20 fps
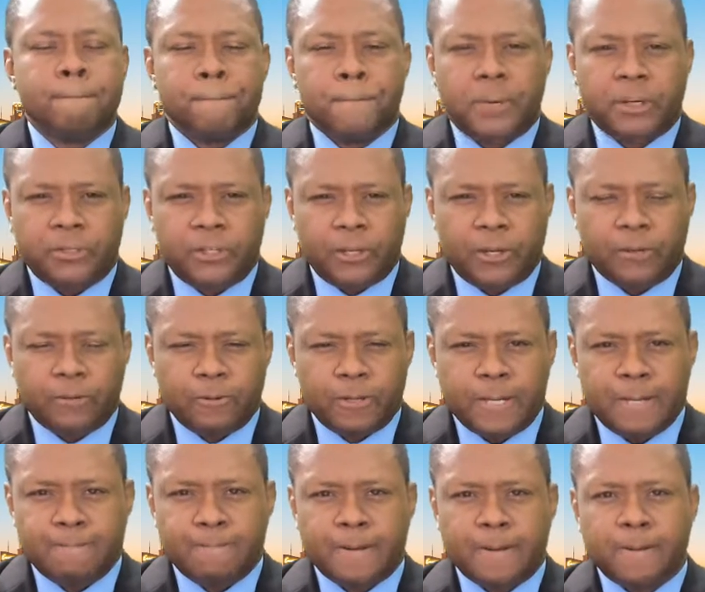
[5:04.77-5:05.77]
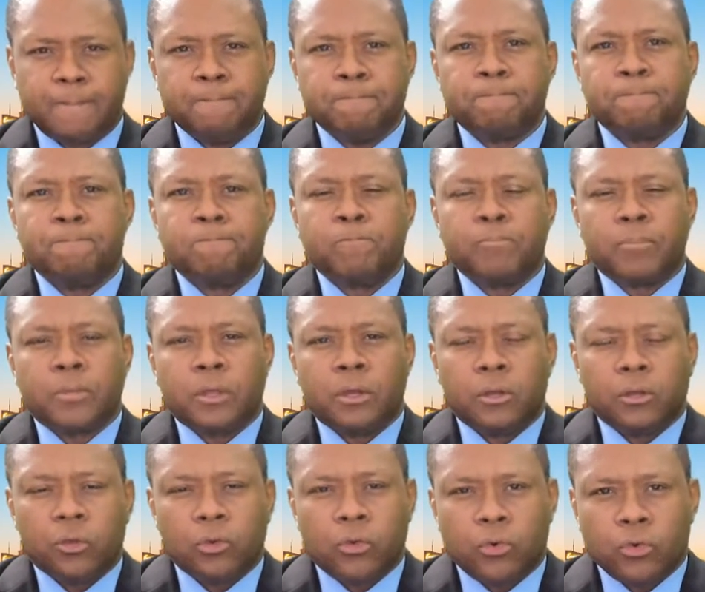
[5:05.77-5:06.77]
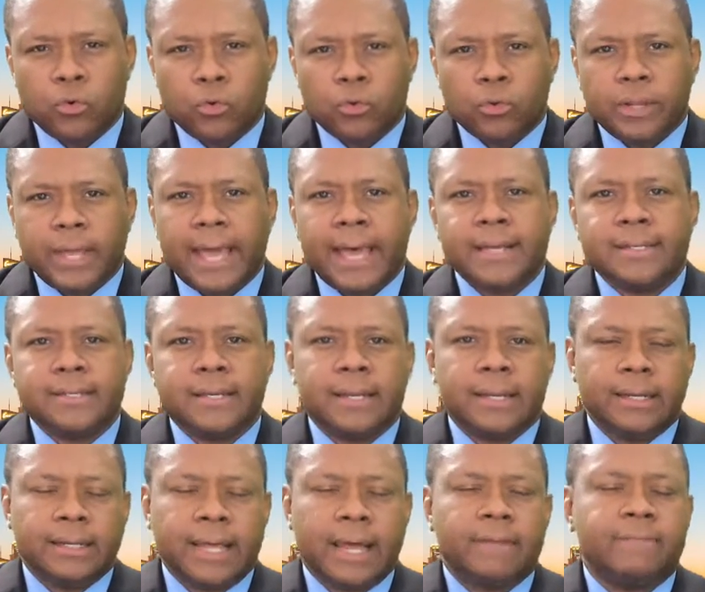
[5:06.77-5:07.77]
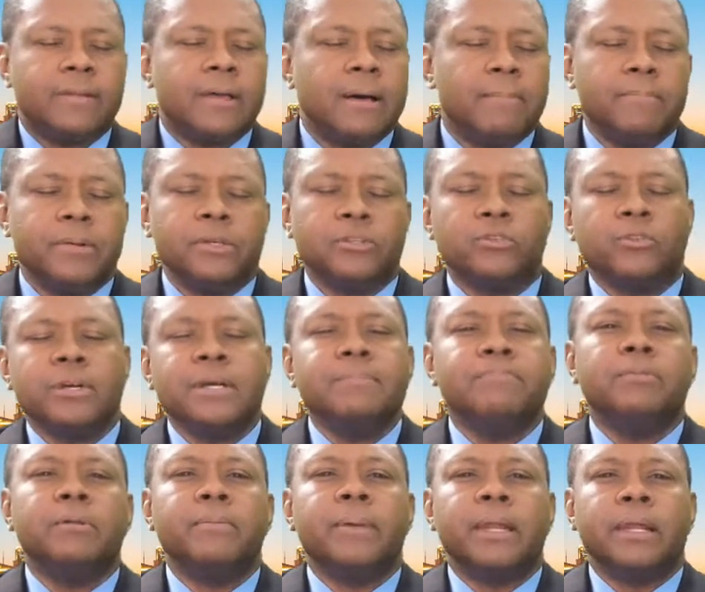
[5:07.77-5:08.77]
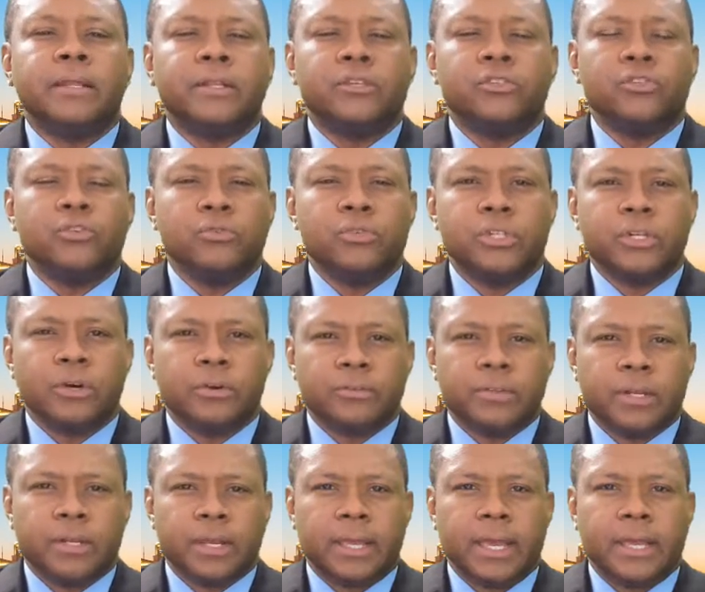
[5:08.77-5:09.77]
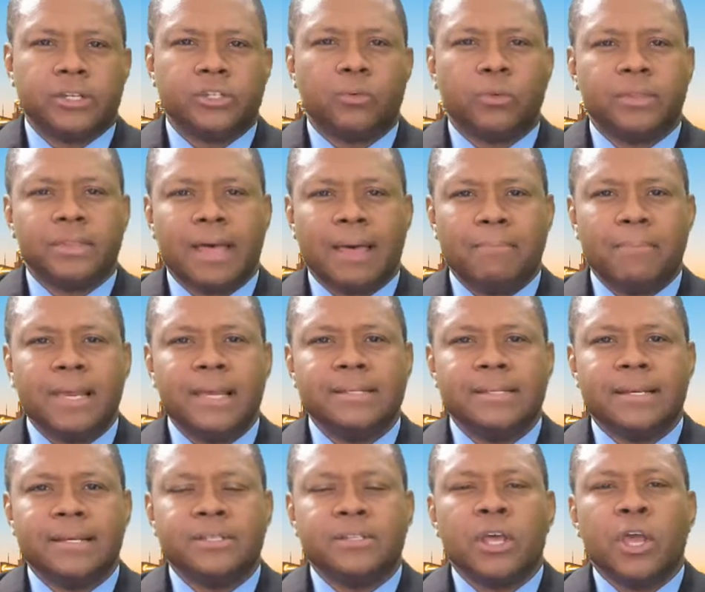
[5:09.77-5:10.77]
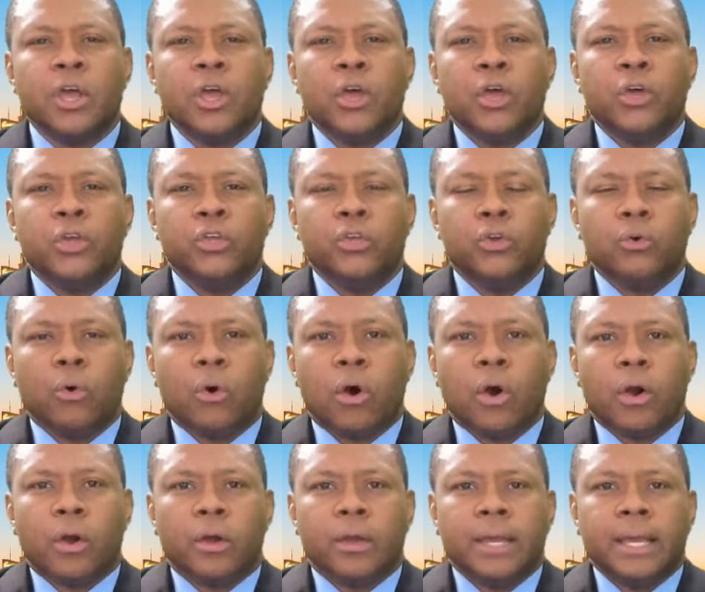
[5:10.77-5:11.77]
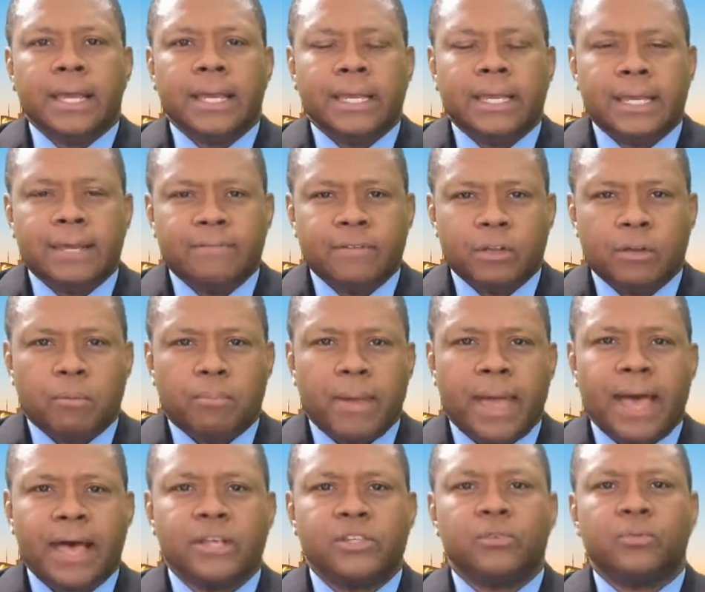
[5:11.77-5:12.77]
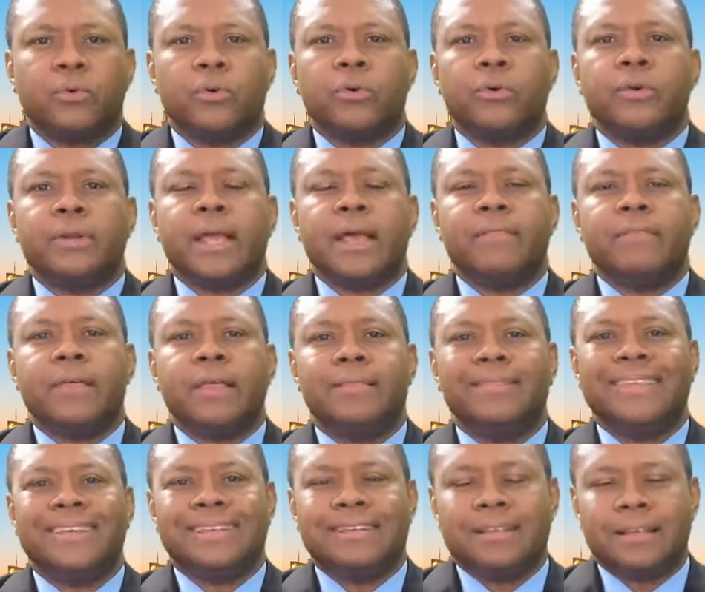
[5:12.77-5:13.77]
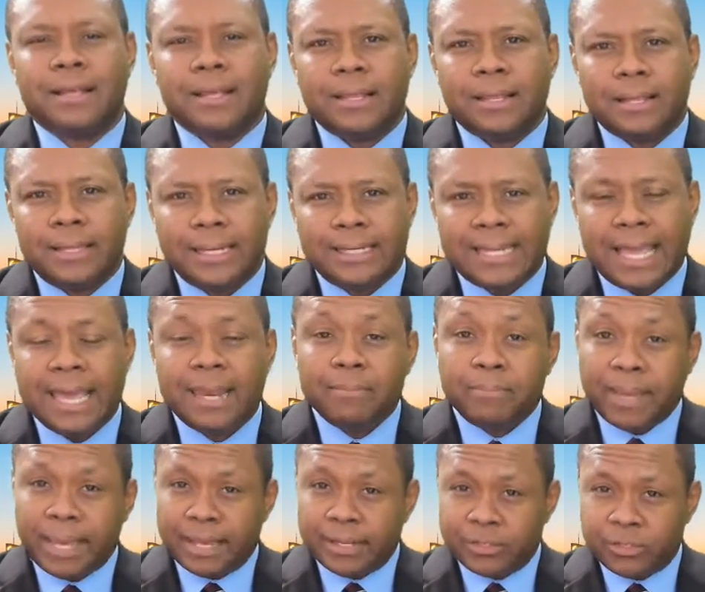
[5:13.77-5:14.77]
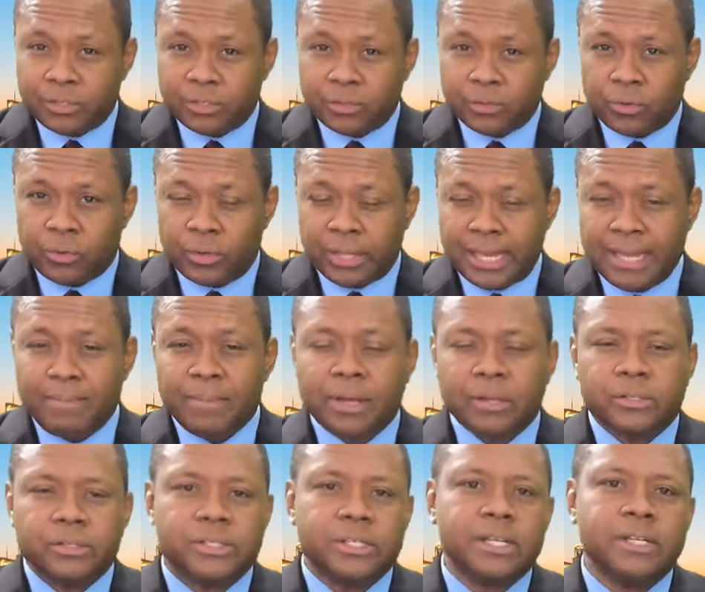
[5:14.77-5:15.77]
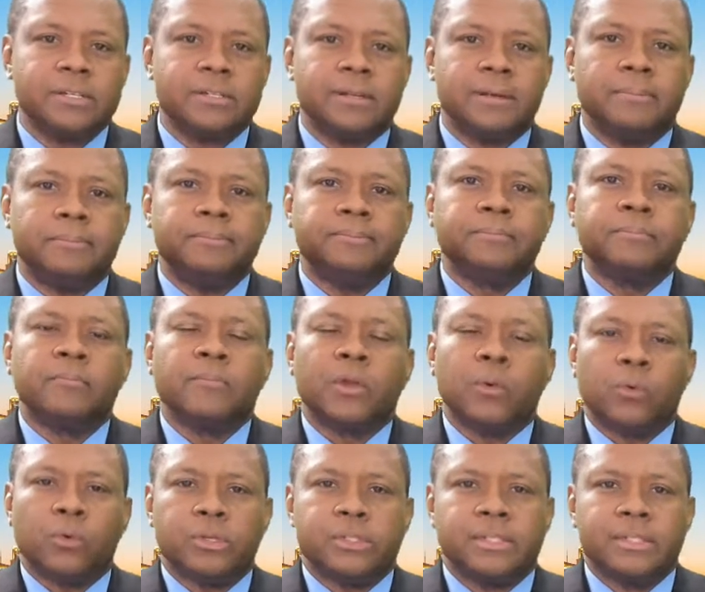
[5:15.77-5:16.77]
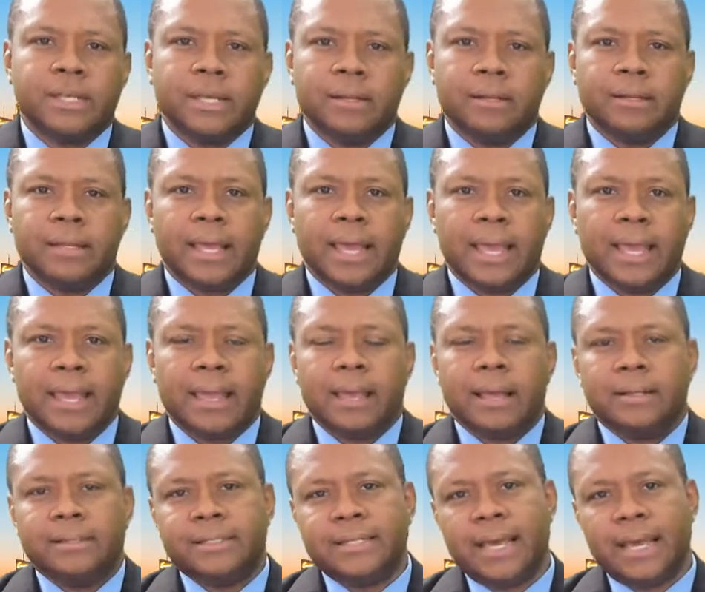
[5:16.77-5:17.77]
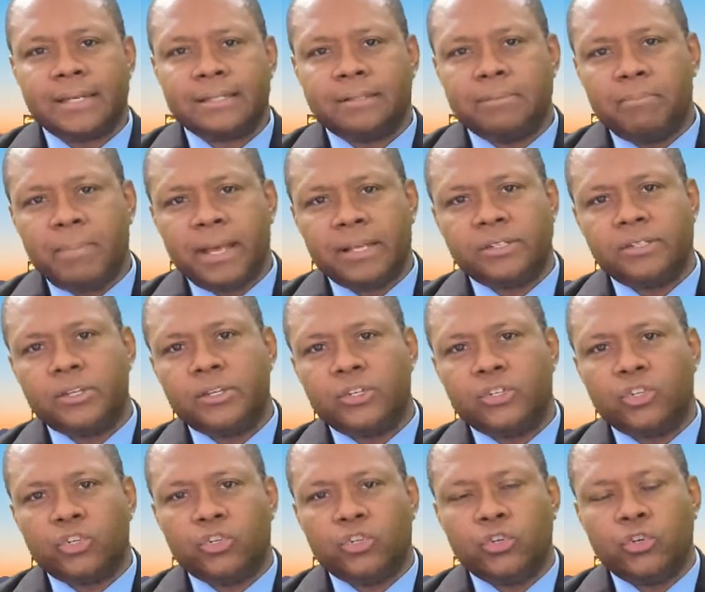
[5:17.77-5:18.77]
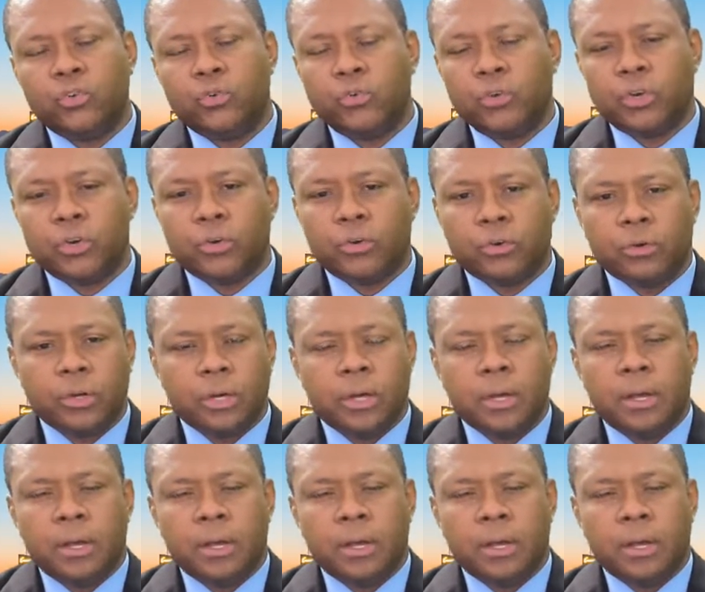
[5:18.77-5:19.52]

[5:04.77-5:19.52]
particular email. Google has it. A lot of companies are implementing this two-tier authentication. What that means is you are giving your password, and then the database or the email system will send a text message to your